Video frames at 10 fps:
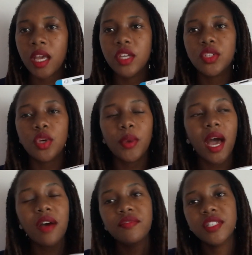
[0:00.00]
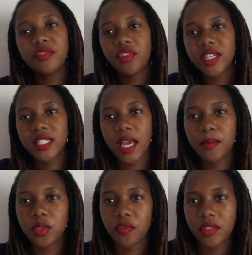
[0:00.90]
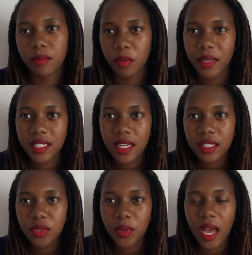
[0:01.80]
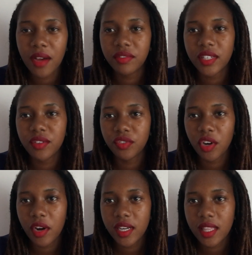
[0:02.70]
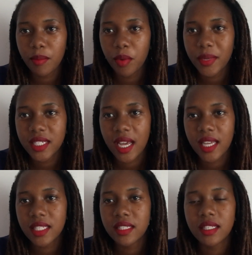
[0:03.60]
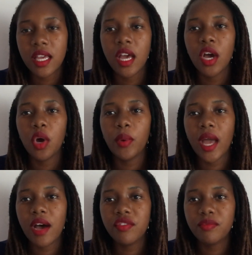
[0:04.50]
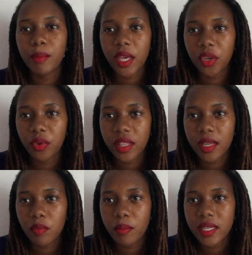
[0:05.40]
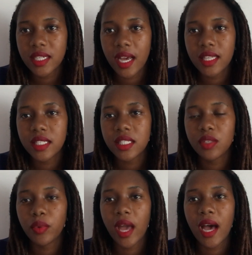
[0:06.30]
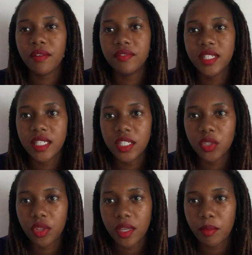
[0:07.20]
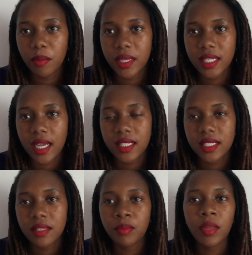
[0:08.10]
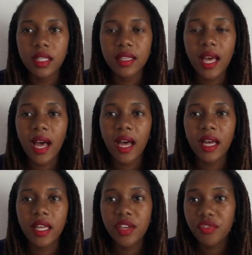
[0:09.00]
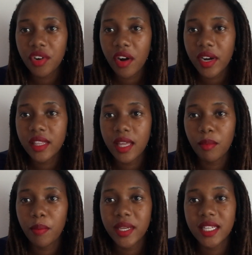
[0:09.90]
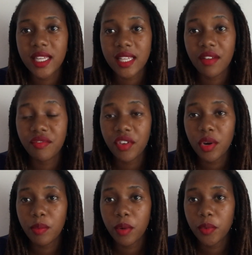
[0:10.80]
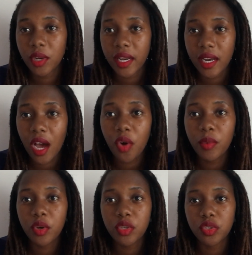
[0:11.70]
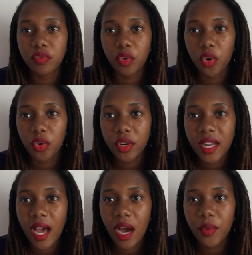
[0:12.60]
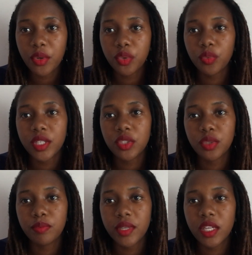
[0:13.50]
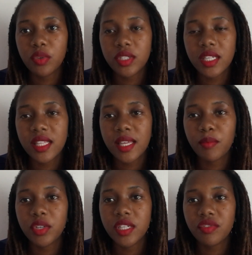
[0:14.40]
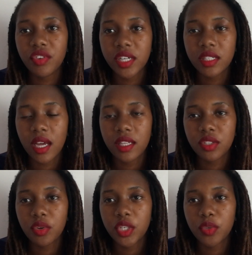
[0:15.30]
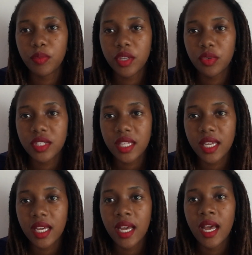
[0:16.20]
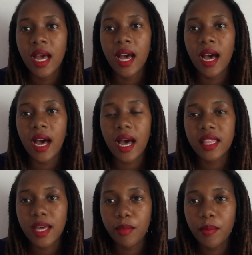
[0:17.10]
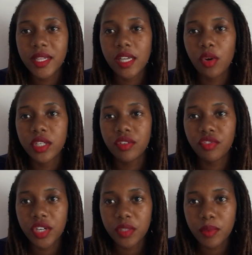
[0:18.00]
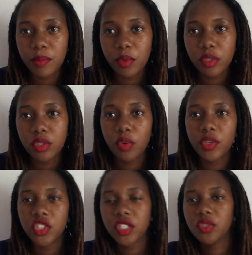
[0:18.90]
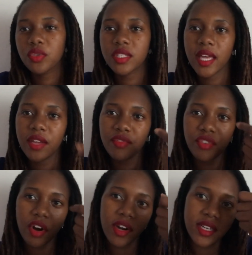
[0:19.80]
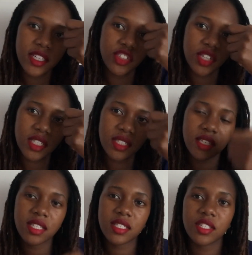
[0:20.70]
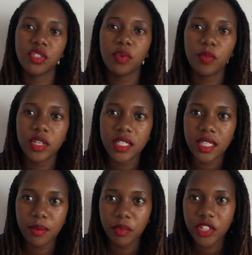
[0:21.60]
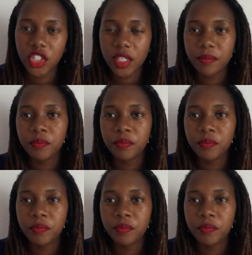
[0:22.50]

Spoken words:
So we have different types of thermometers. We have infrared thermometers, we have mercury thermometers, we have digital thermometers. The infrared thermometers are very popular now because of corona. We don't want to be using them on using a thermometer on different people, so we just use the infrared. It just senses your body temperature.